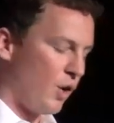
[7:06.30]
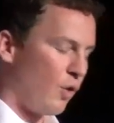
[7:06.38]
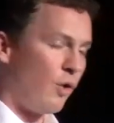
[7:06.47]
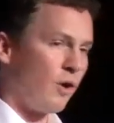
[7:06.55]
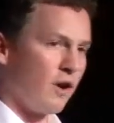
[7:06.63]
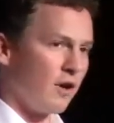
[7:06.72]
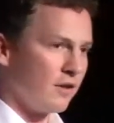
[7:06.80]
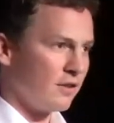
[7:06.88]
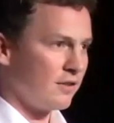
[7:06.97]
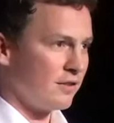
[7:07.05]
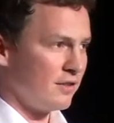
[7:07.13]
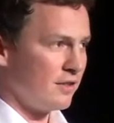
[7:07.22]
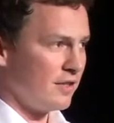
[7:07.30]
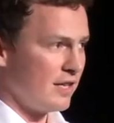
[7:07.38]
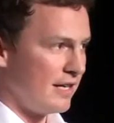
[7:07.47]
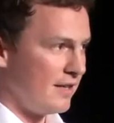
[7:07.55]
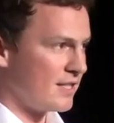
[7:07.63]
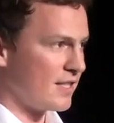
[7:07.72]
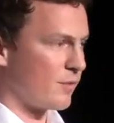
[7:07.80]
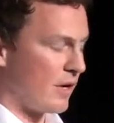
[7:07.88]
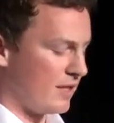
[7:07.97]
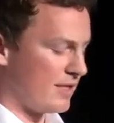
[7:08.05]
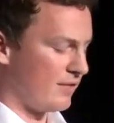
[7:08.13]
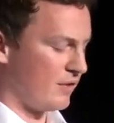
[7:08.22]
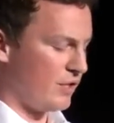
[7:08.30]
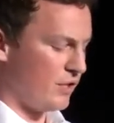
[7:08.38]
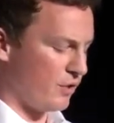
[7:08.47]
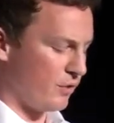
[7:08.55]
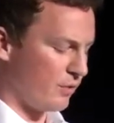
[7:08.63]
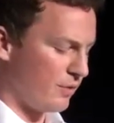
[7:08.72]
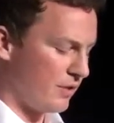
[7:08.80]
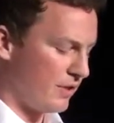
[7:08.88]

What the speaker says: Or, and this is relatively new,